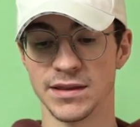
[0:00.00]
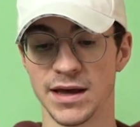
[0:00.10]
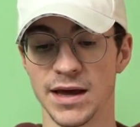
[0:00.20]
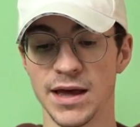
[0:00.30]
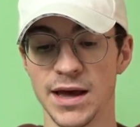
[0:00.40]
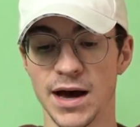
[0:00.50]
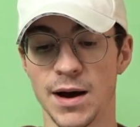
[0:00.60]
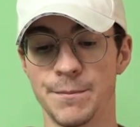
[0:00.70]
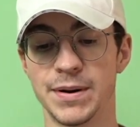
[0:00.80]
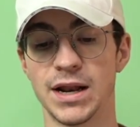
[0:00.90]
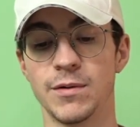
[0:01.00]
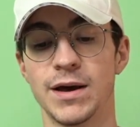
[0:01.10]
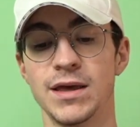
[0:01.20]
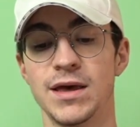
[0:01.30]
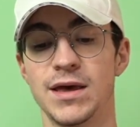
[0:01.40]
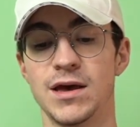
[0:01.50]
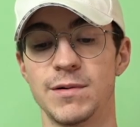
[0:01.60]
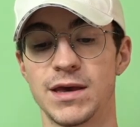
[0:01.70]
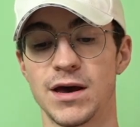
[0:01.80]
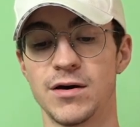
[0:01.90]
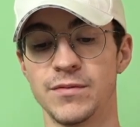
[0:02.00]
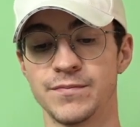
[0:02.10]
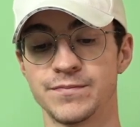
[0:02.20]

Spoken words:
there. But anyway, here we go.